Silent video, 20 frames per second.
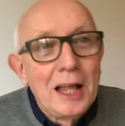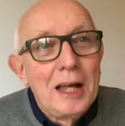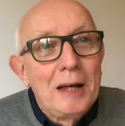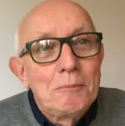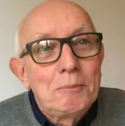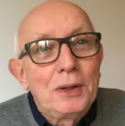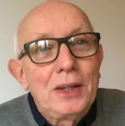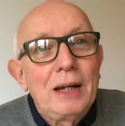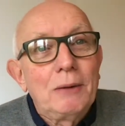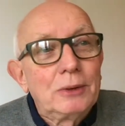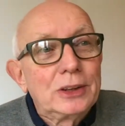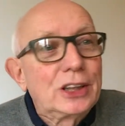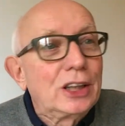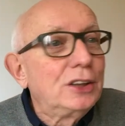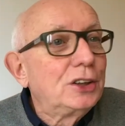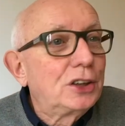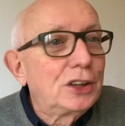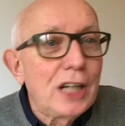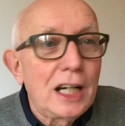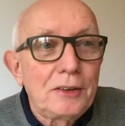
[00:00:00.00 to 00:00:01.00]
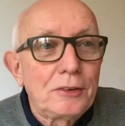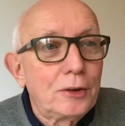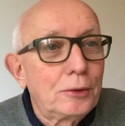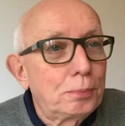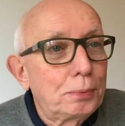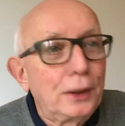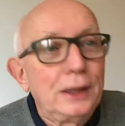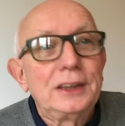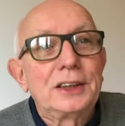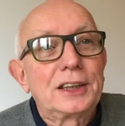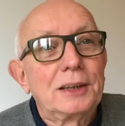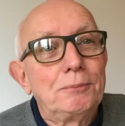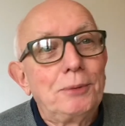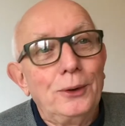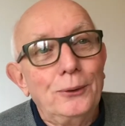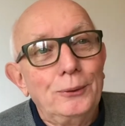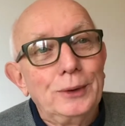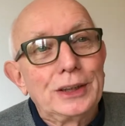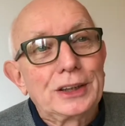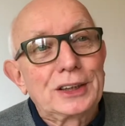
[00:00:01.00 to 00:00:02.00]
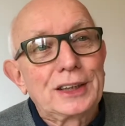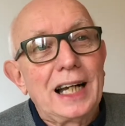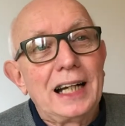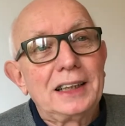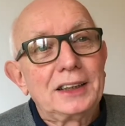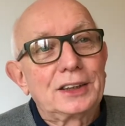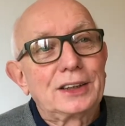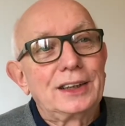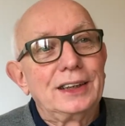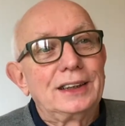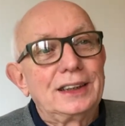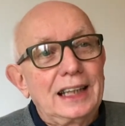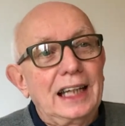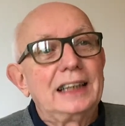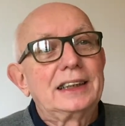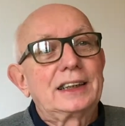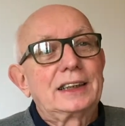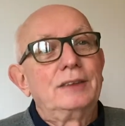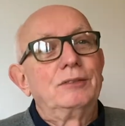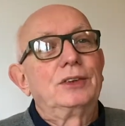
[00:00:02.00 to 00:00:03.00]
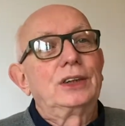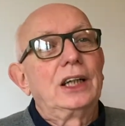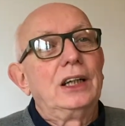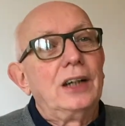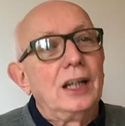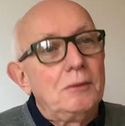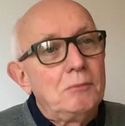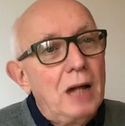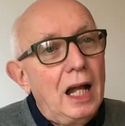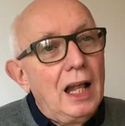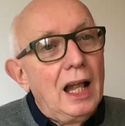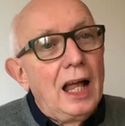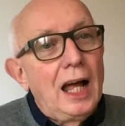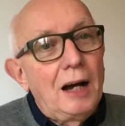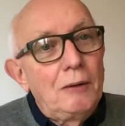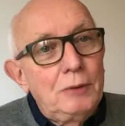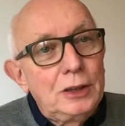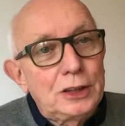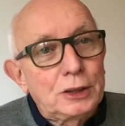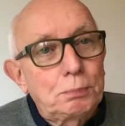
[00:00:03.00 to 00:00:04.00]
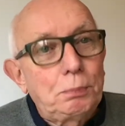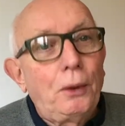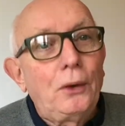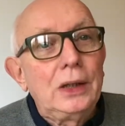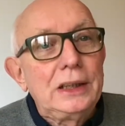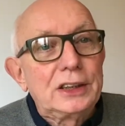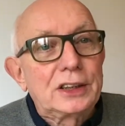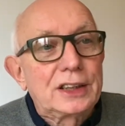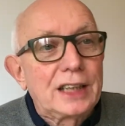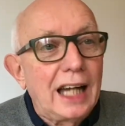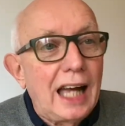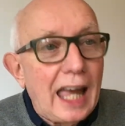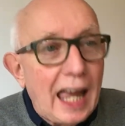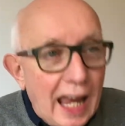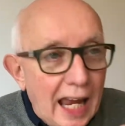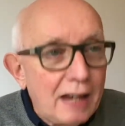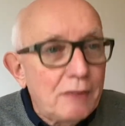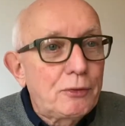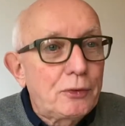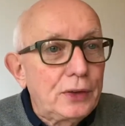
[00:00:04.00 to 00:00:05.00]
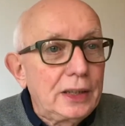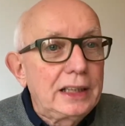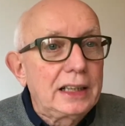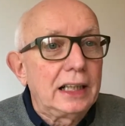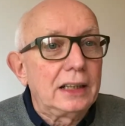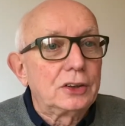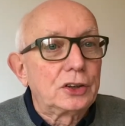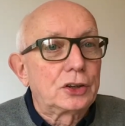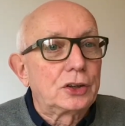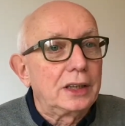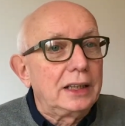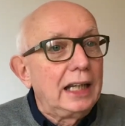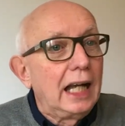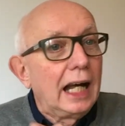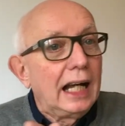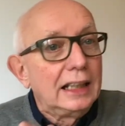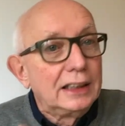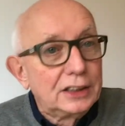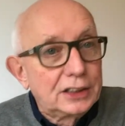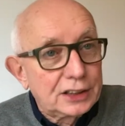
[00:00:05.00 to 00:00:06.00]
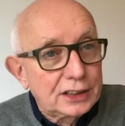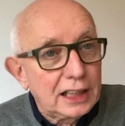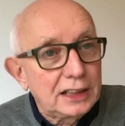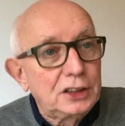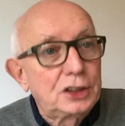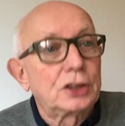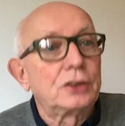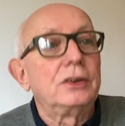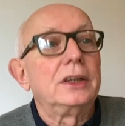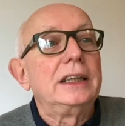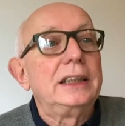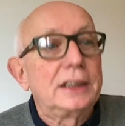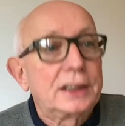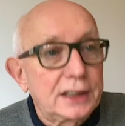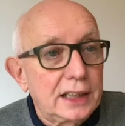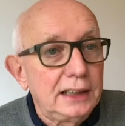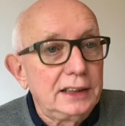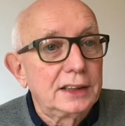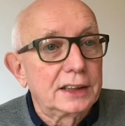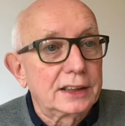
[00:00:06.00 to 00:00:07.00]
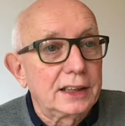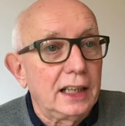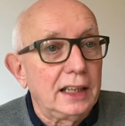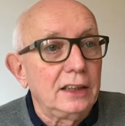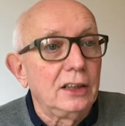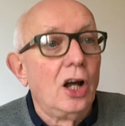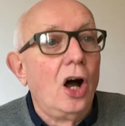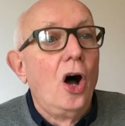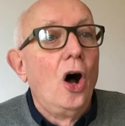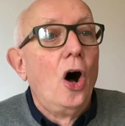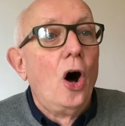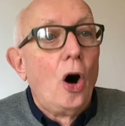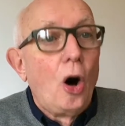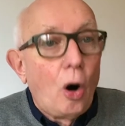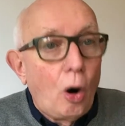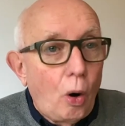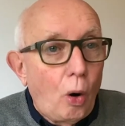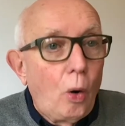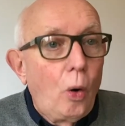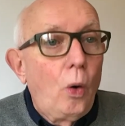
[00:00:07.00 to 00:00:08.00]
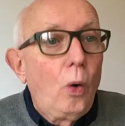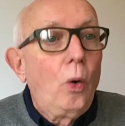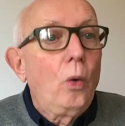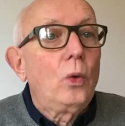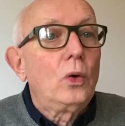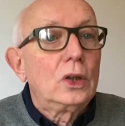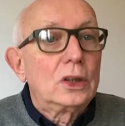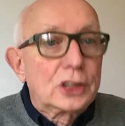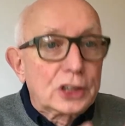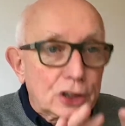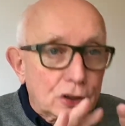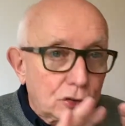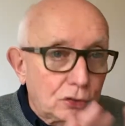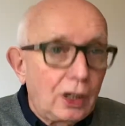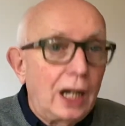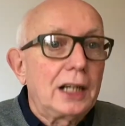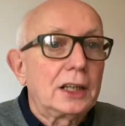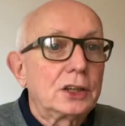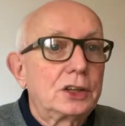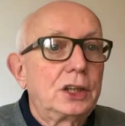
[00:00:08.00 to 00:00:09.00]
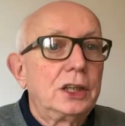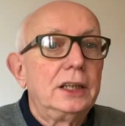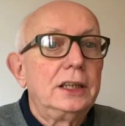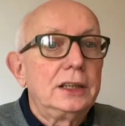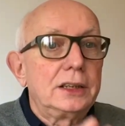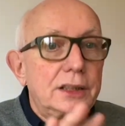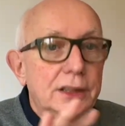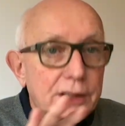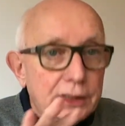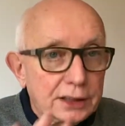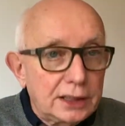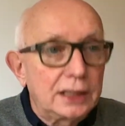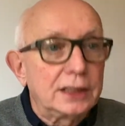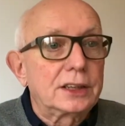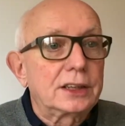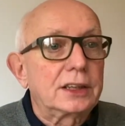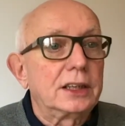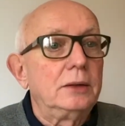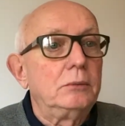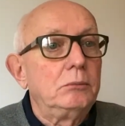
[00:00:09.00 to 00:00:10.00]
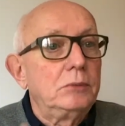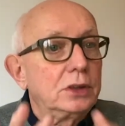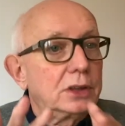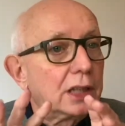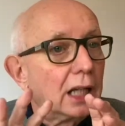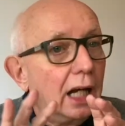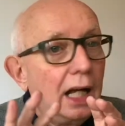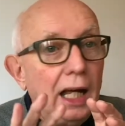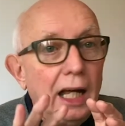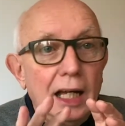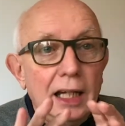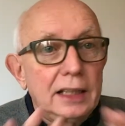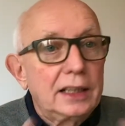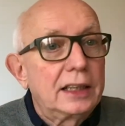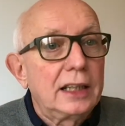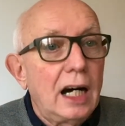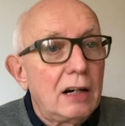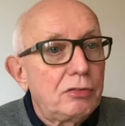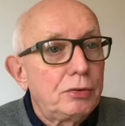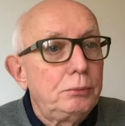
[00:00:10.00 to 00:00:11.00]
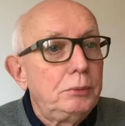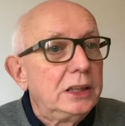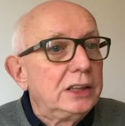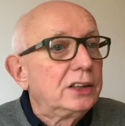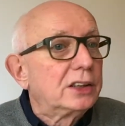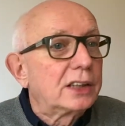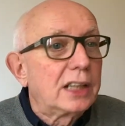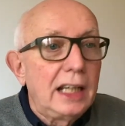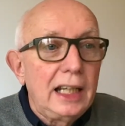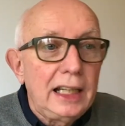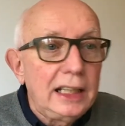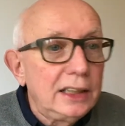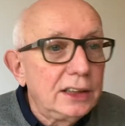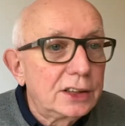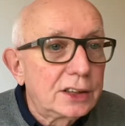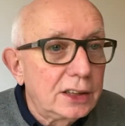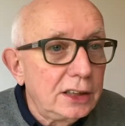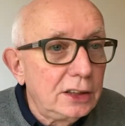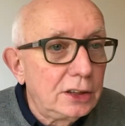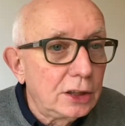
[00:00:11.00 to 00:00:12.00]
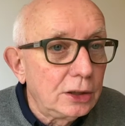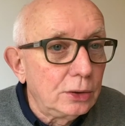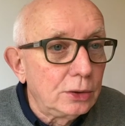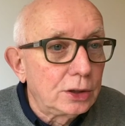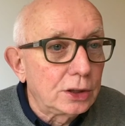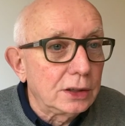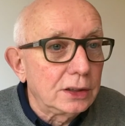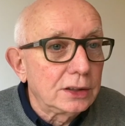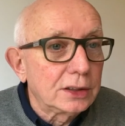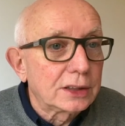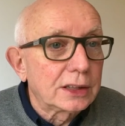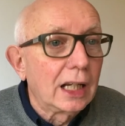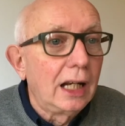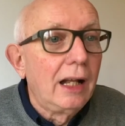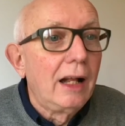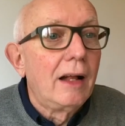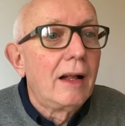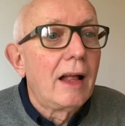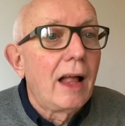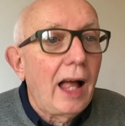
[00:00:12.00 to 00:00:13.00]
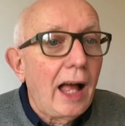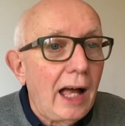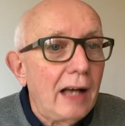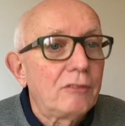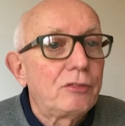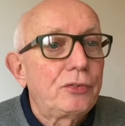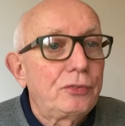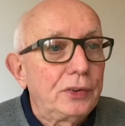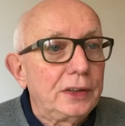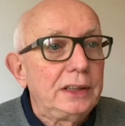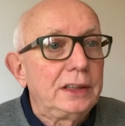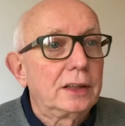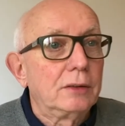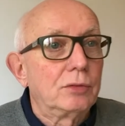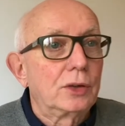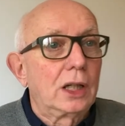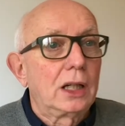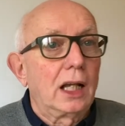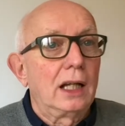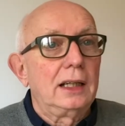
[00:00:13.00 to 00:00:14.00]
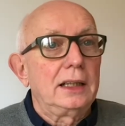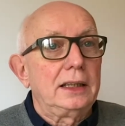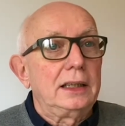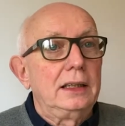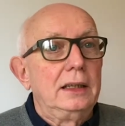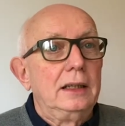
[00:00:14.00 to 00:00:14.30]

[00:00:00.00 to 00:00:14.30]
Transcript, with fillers: But there was a general principle which stands the test of time and which points to every country and century since then. All structures, systems, governments, institutions have feet of clay.